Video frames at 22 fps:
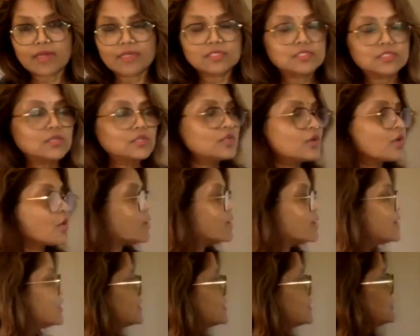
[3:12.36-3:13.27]
So the
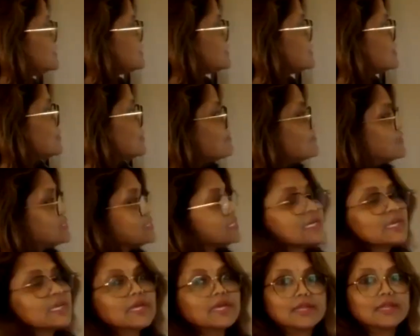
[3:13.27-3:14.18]
connection is not
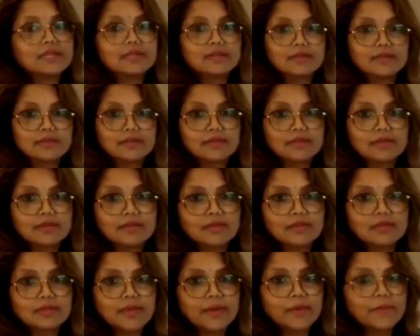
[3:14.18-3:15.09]
fitting in.
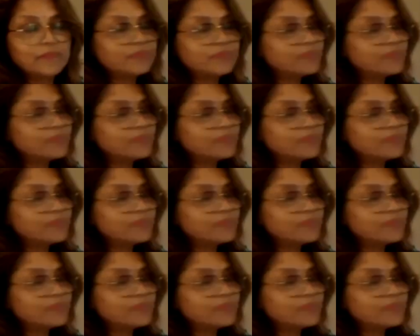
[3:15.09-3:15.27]
Yeah.